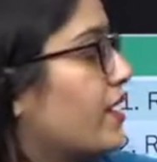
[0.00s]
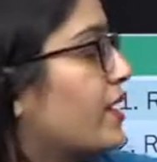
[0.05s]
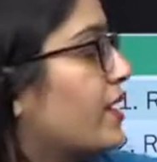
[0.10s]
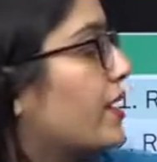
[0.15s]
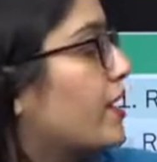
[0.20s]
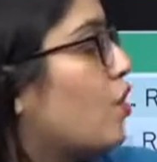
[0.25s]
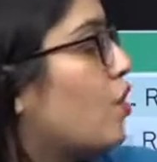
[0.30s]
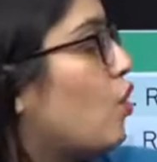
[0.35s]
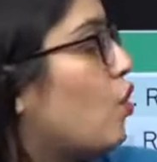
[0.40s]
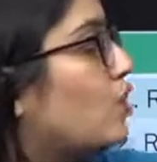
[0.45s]

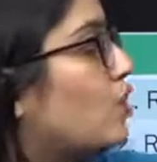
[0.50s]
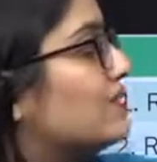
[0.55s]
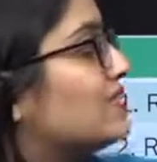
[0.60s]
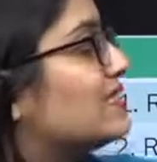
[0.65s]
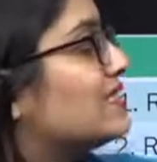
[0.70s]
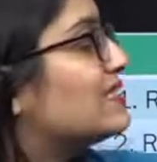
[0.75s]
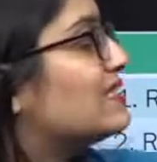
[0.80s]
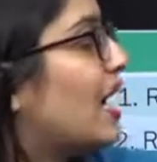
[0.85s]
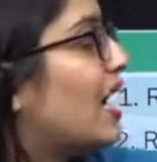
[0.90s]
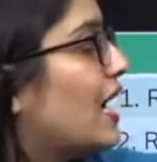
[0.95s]
DNA, all the
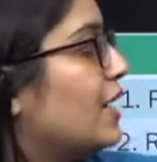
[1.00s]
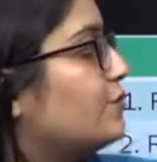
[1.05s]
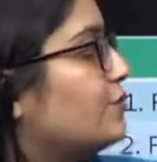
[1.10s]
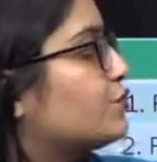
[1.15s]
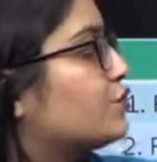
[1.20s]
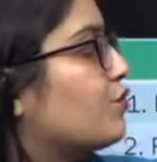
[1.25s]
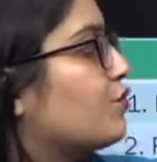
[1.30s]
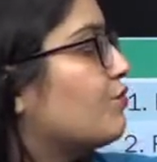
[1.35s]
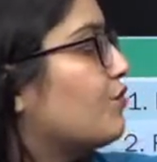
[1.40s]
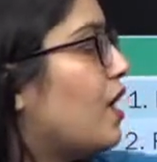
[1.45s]

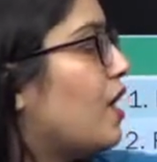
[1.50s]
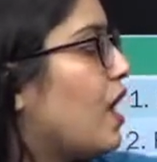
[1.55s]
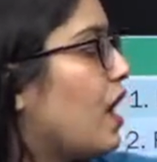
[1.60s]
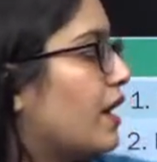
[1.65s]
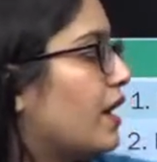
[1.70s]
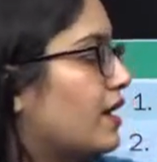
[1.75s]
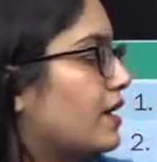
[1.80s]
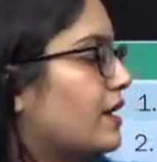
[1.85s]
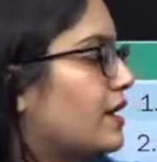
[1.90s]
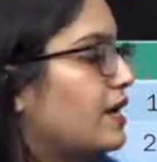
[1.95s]
types of
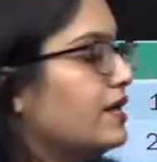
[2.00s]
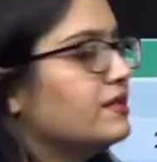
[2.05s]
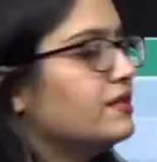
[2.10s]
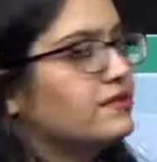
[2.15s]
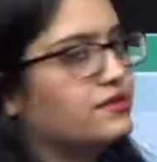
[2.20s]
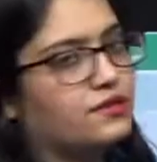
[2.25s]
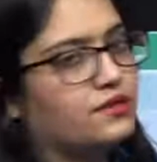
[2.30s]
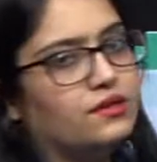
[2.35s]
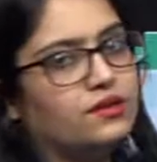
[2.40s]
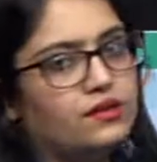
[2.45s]

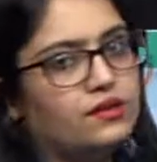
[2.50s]
RNAs,